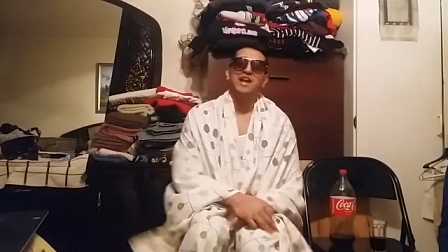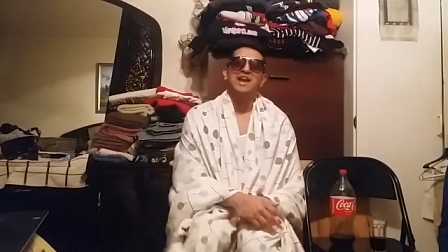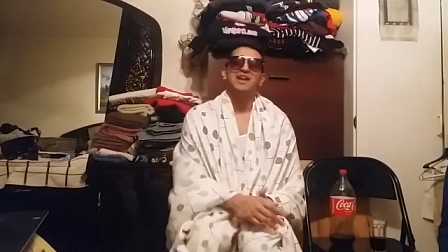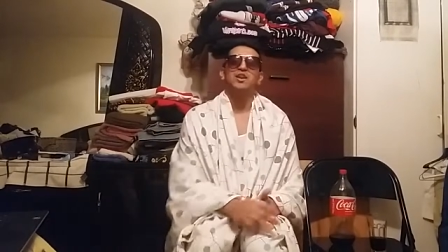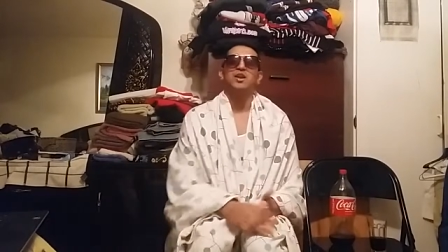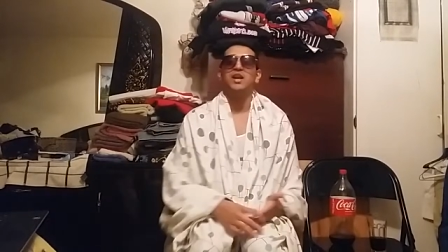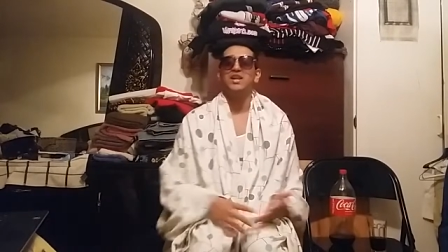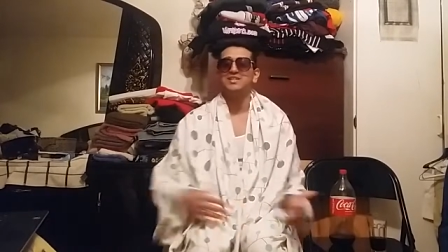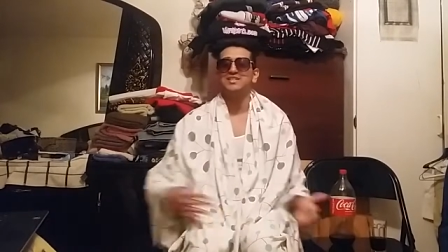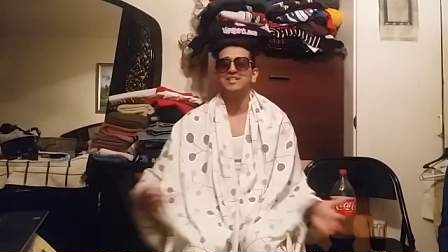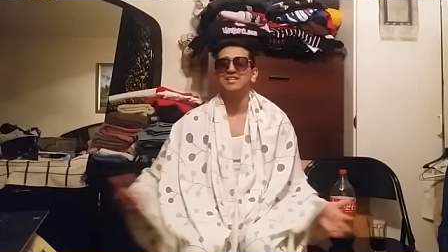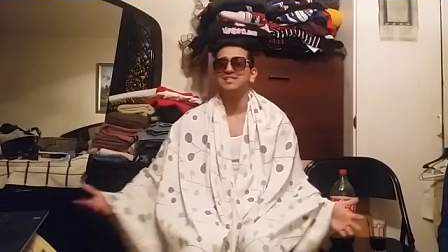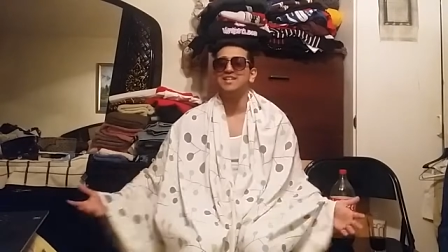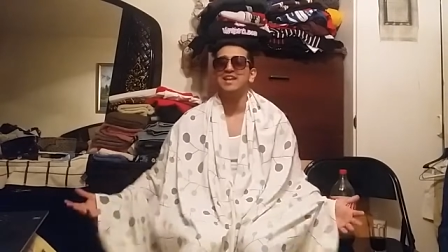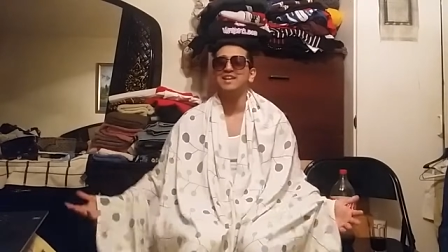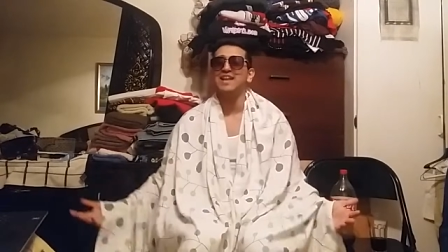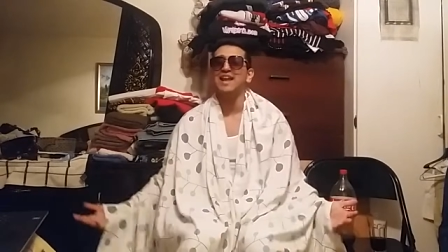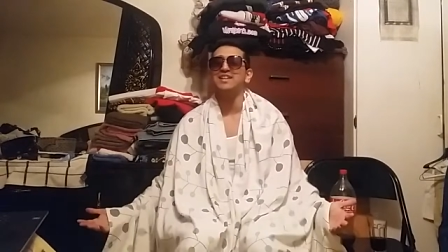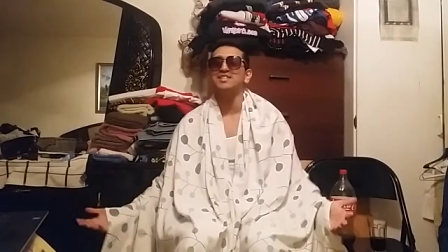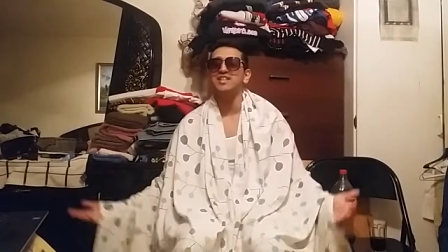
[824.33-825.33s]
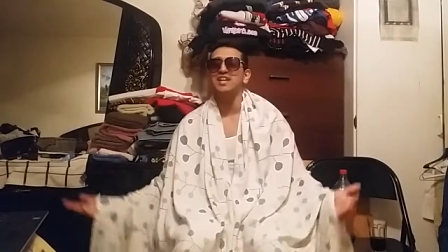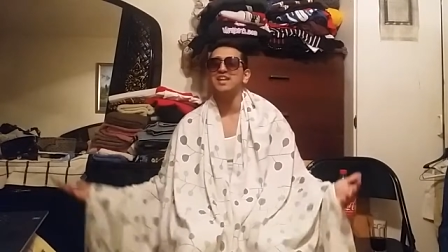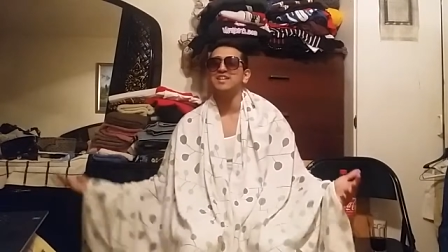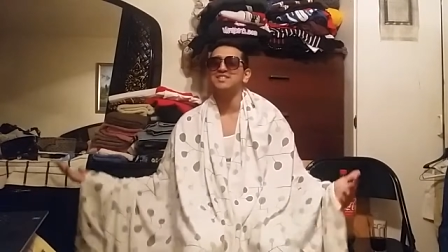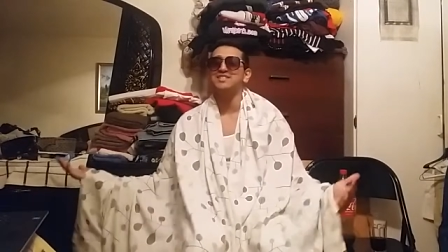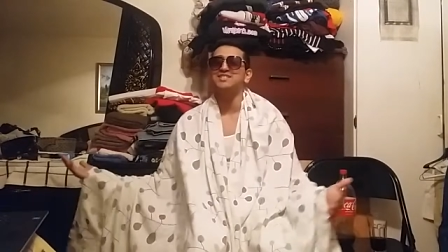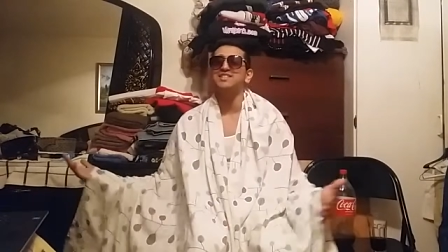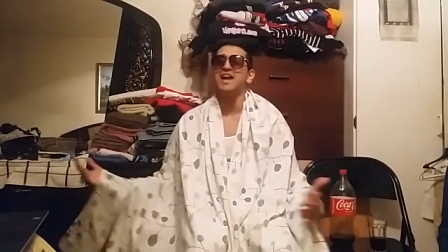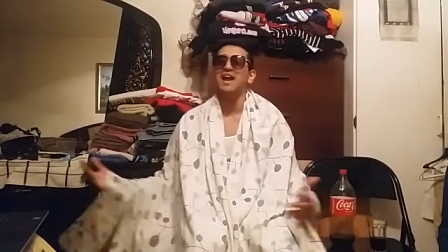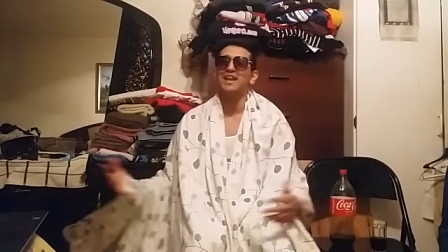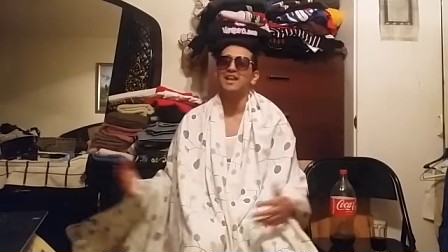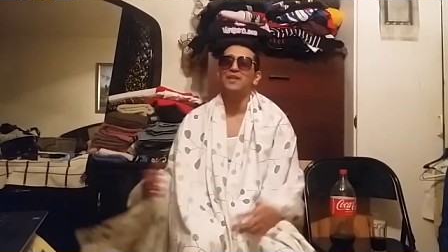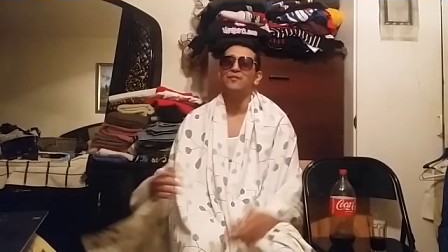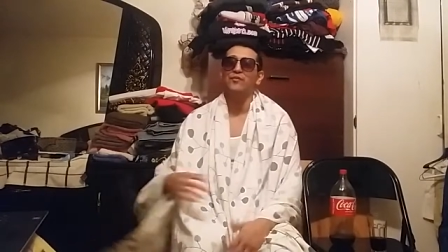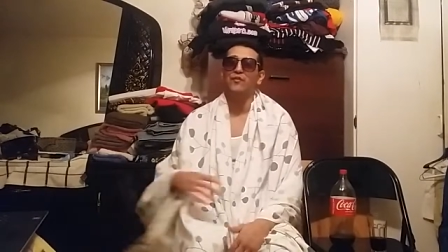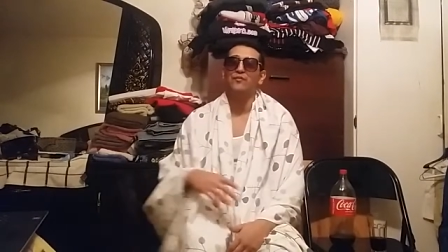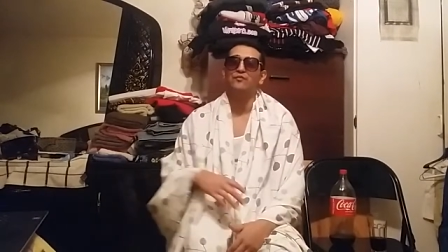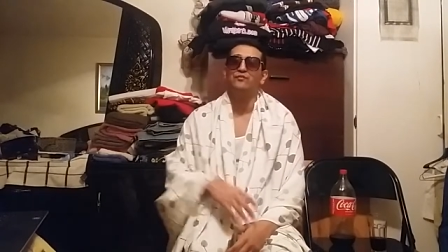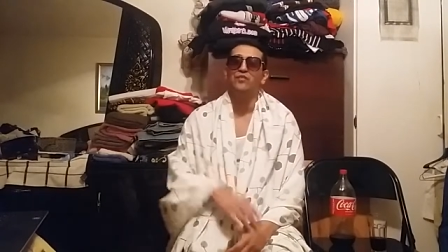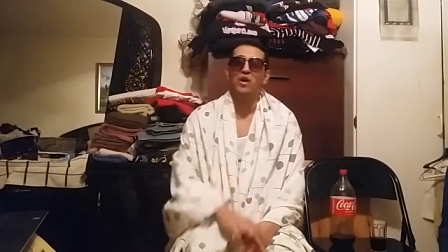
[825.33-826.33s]
and it's actually exciting
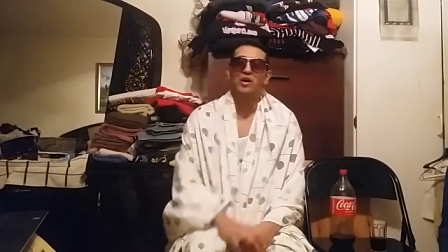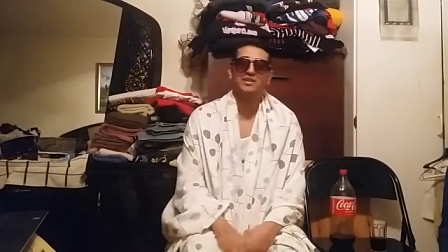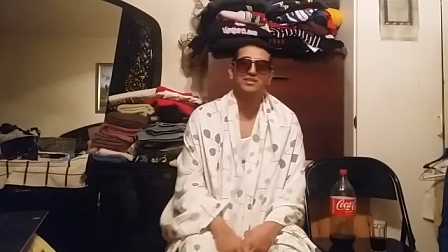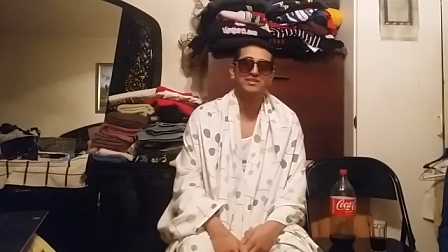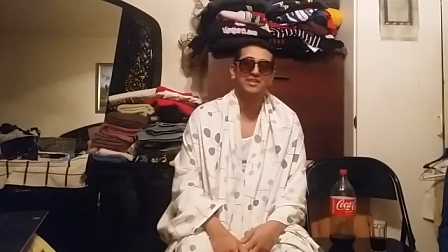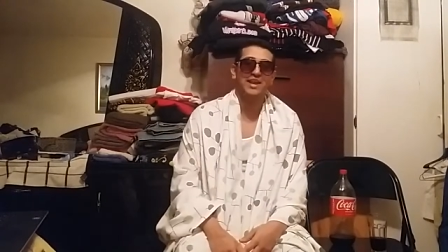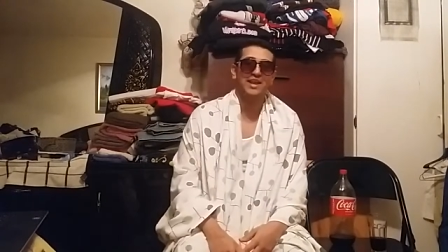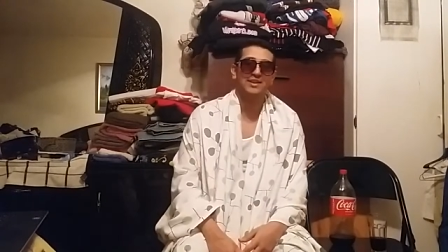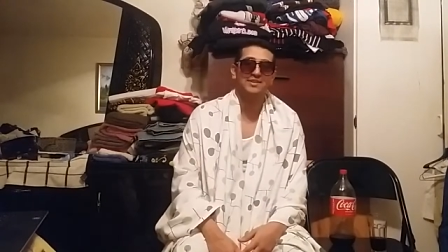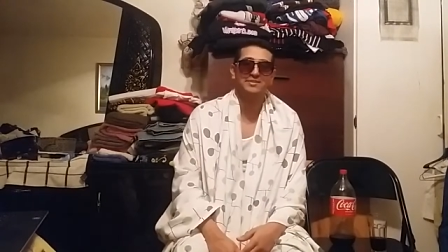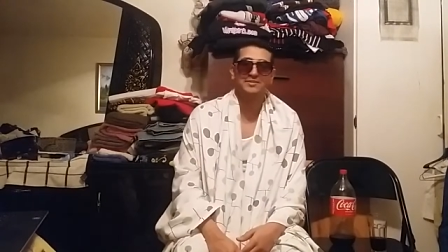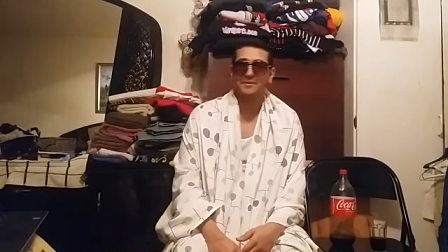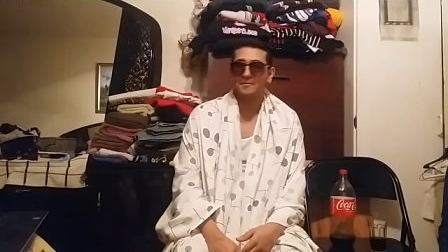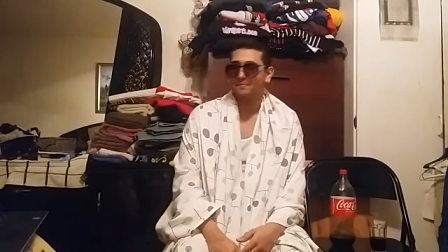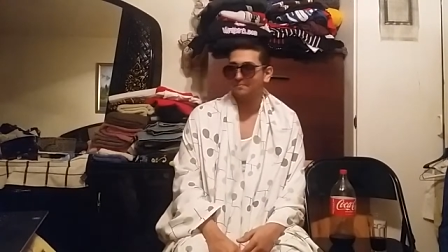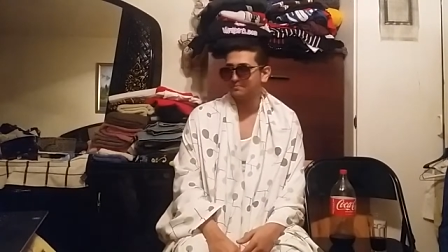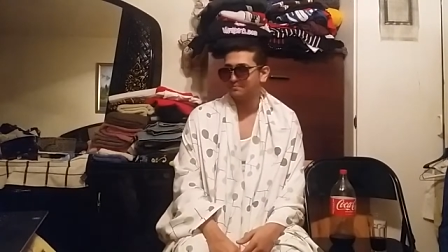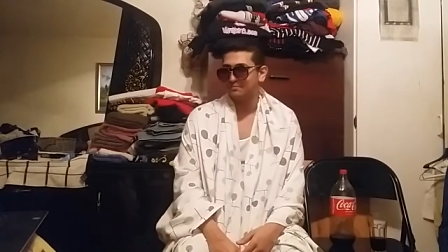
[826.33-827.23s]
for fuck's sakes.